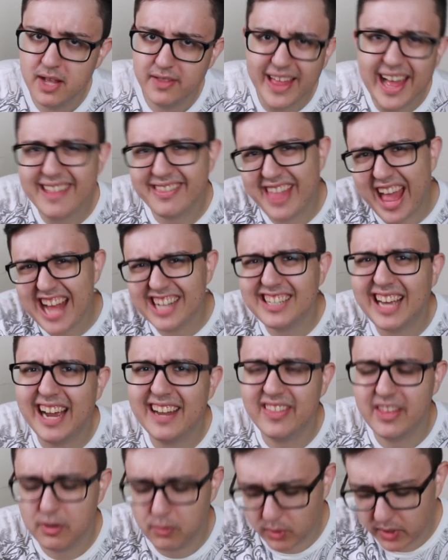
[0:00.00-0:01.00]
That's I
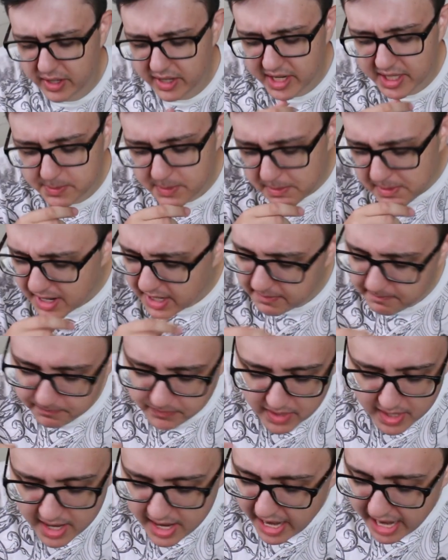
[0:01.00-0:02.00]
think what it is. Maybe
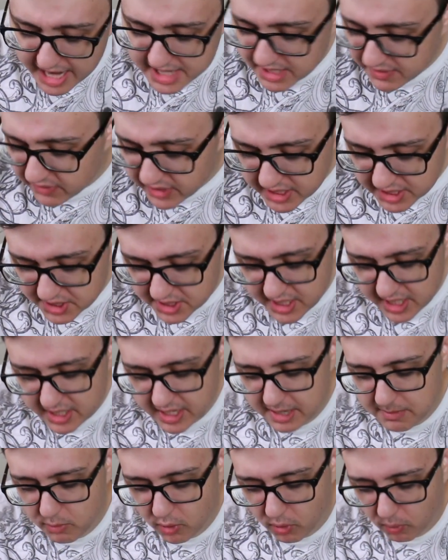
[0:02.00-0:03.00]
it definitely doesn't need
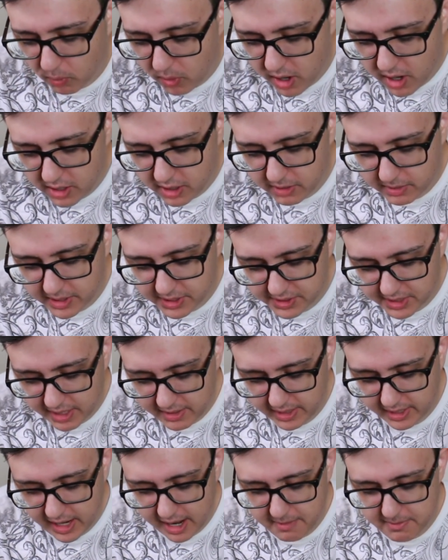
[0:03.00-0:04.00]
any more water because
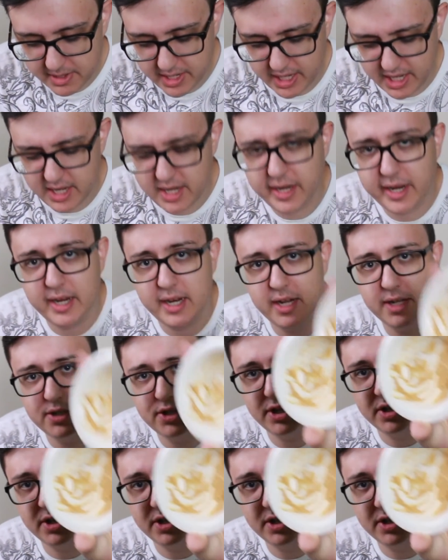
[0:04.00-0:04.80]
I've been eating it and it's